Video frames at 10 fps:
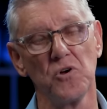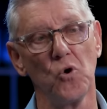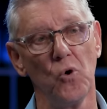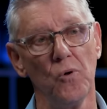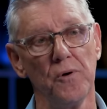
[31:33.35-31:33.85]

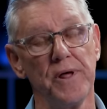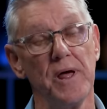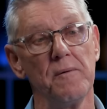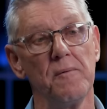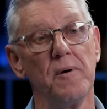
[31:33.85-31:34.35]
called
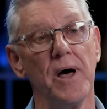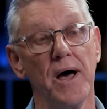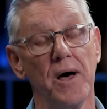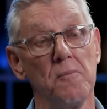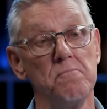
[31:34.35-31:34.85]

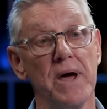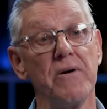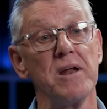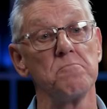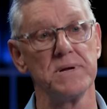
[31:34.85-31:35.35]
uh,
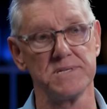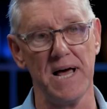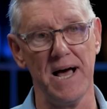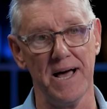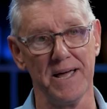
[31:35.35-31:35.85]

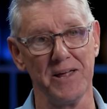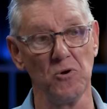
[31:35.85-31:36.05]
Merenptah.